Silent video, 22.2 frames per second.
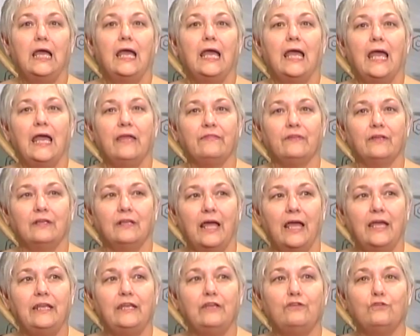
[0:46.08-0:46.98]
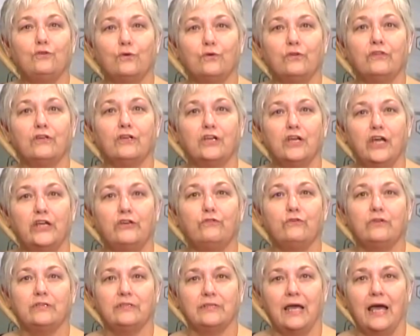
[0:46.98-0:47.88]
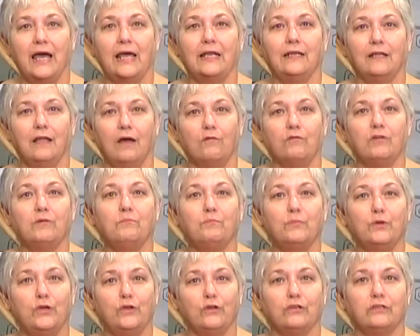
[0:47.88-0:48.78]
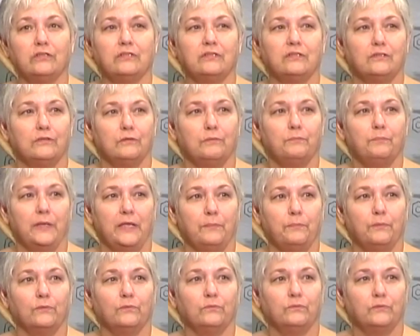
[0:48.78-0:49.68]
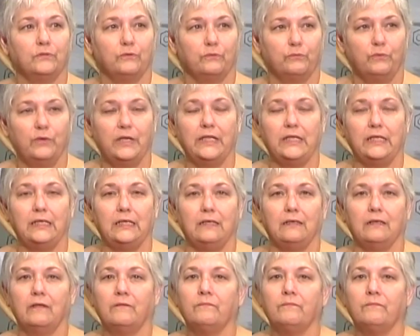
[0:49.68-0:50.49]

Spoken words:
and the lady toured the countryside loaning books to people to read.